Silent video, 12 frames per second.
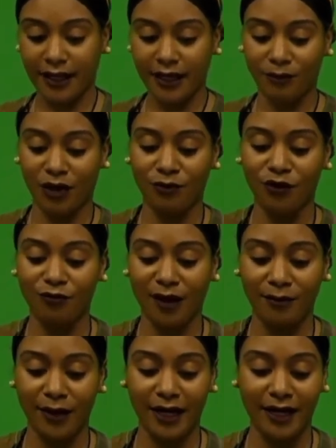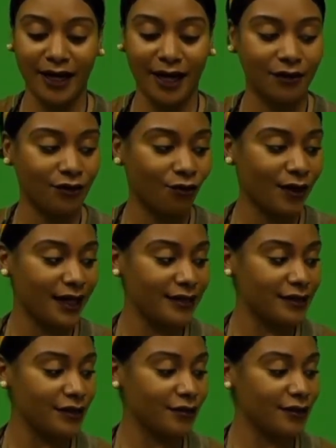I'm going to move my paint out of the way
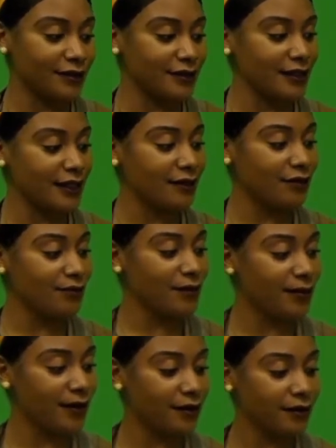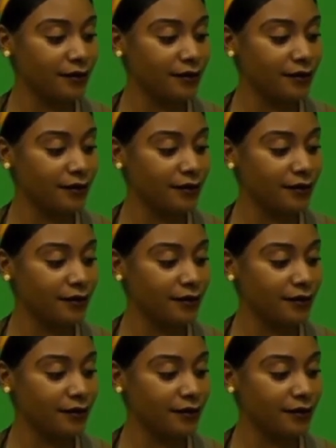so you can see a little bit better.